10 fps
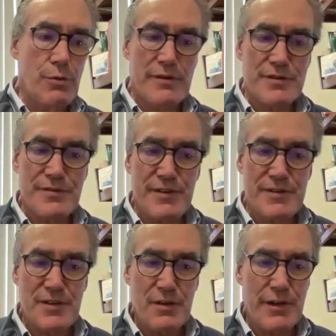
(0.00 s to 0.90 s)
whether it's
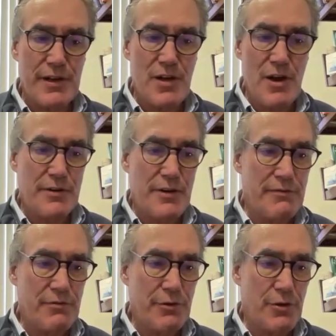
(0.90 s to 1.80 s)
physically,
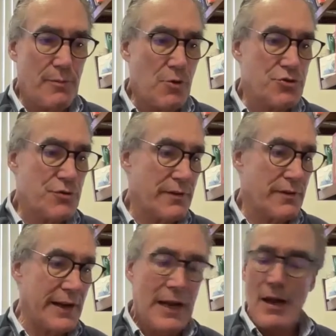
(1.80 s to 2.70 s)
cognitively, or
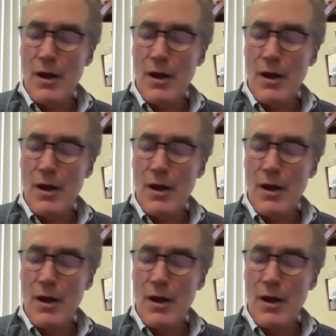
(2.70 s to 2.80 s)
emotionally,